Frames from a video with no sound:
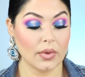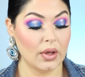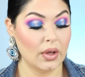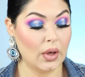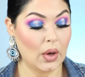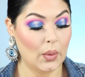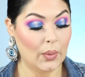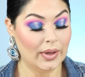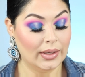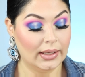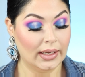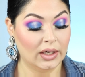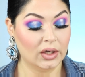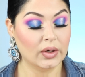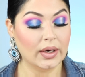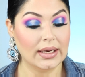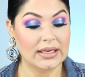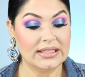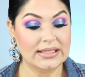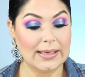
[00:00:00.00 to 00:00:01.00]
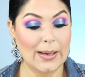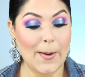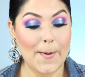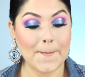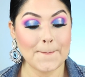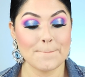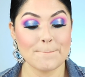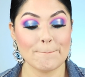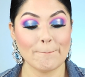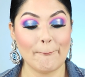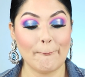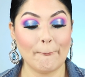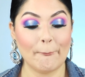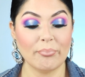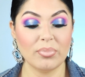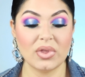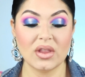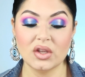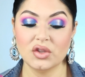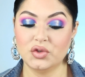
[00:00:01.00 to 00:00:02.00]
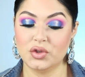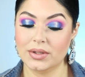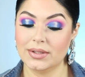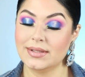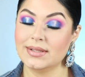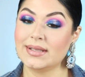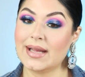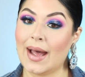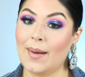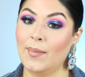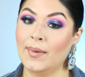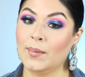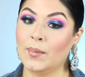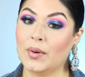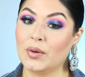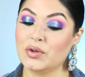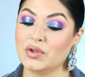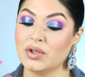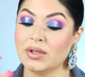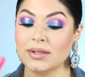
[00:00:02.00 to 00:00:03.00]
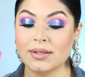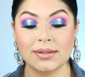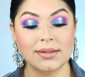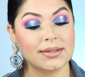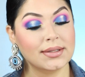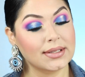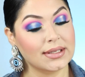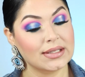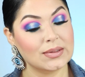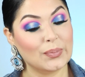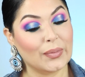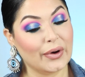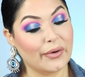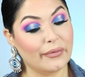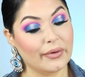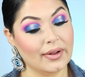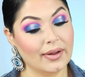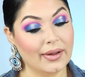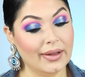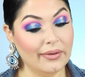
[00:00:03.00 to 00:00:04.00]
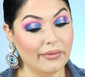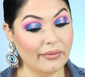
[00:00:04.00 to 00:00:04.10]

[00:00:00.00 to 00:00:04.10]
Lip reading: go in like crazy. Just dabbing motions is perfectly